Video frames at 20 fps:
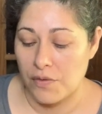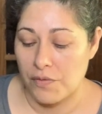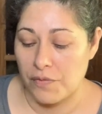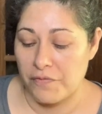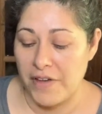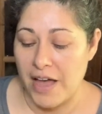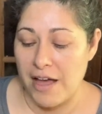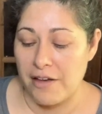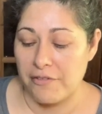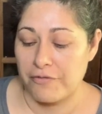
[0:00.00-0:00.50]

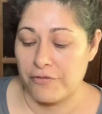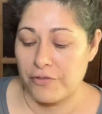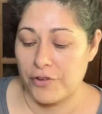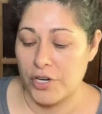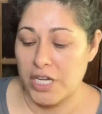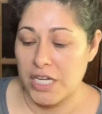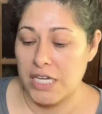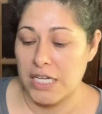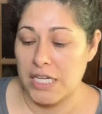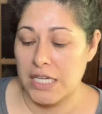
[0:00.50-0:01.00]

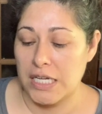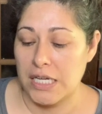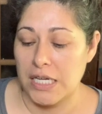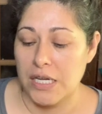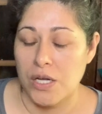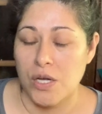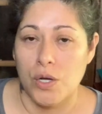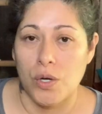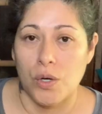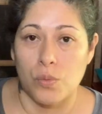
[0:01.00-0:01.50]
fat-free
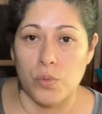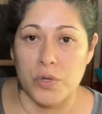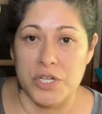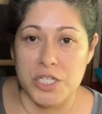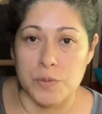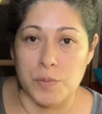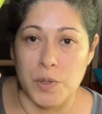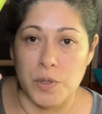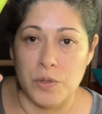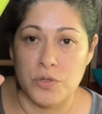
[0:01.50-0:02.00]

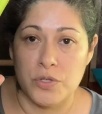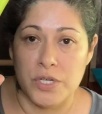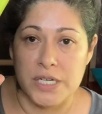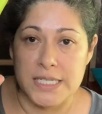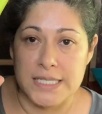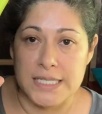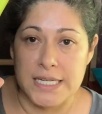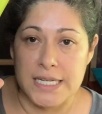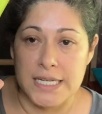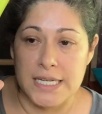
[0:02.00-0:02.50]
Wishbone
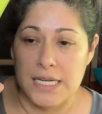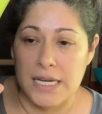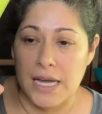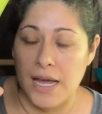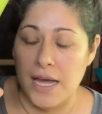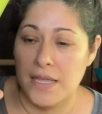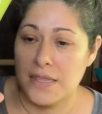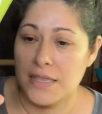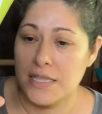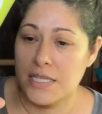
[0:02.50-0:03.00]
Dressing,
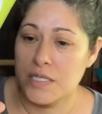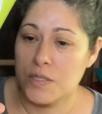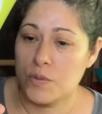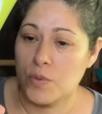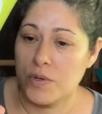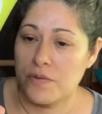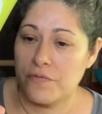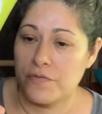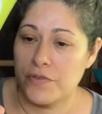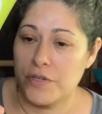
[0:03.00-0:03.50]
and this
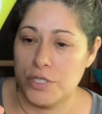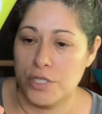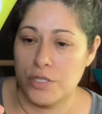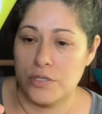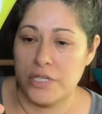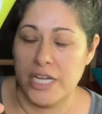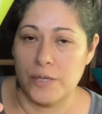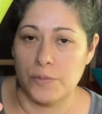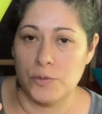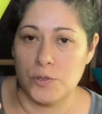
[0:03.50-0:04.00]
one for 2
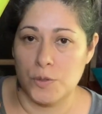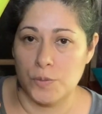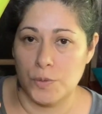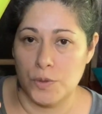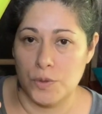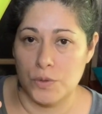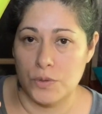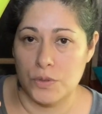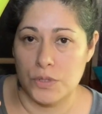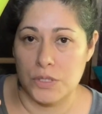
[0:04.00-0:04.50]

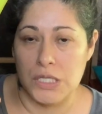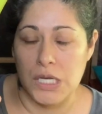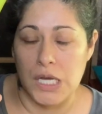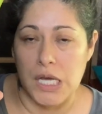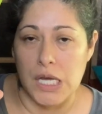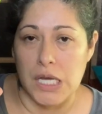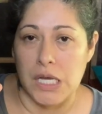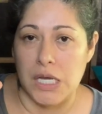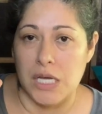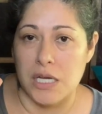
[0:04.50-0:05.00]
tablespoons
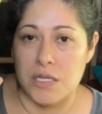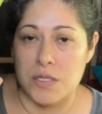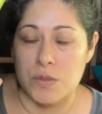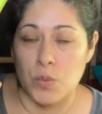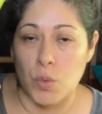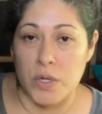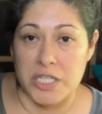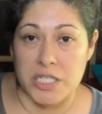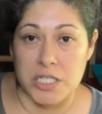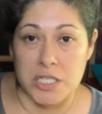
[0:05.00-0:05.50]
is
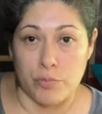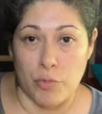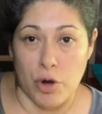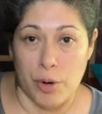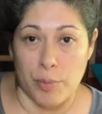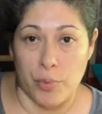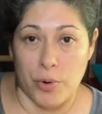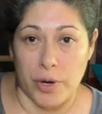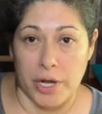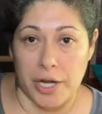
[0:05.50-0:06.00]
1
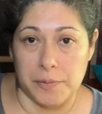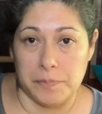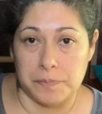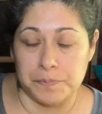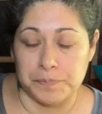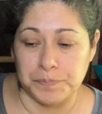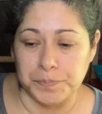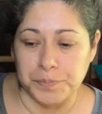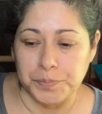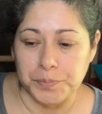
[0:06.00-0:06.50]
smart point.
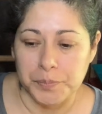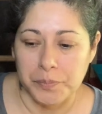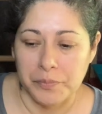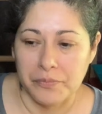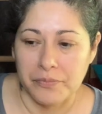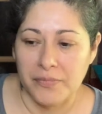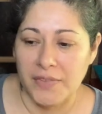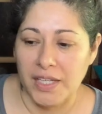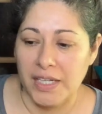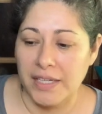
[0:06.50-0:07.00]

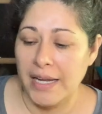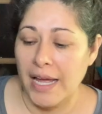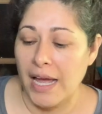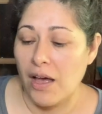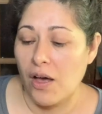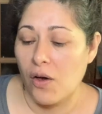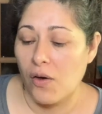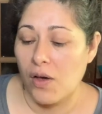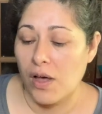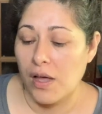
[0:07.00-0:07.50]

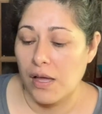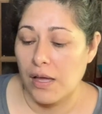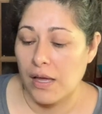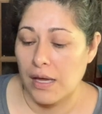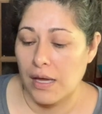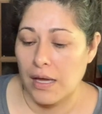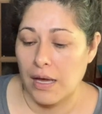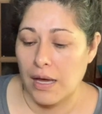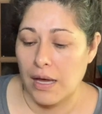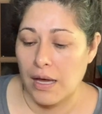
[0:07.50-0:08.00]
Now,
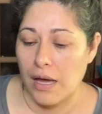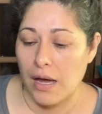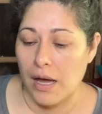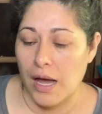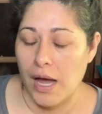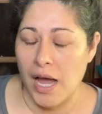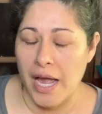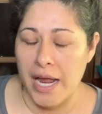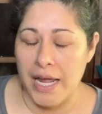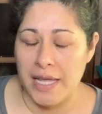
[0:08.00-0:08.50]

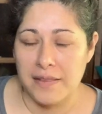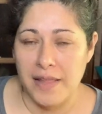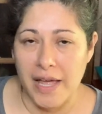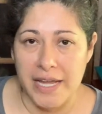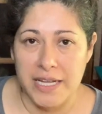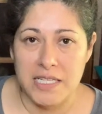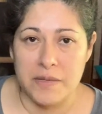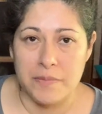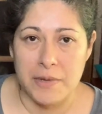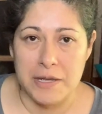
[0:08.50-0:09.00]
I
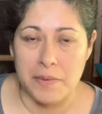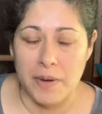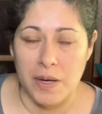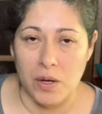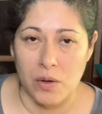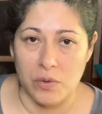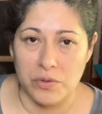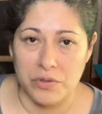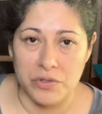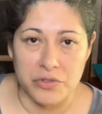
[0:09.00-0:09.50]
like to make my
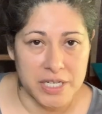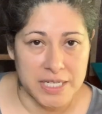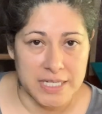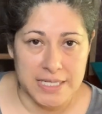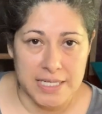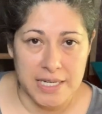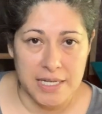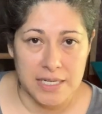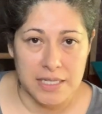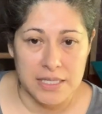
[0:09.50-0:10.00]
own
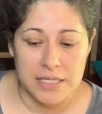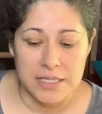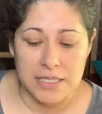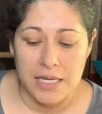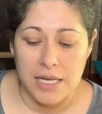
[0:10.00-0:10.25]
dressings,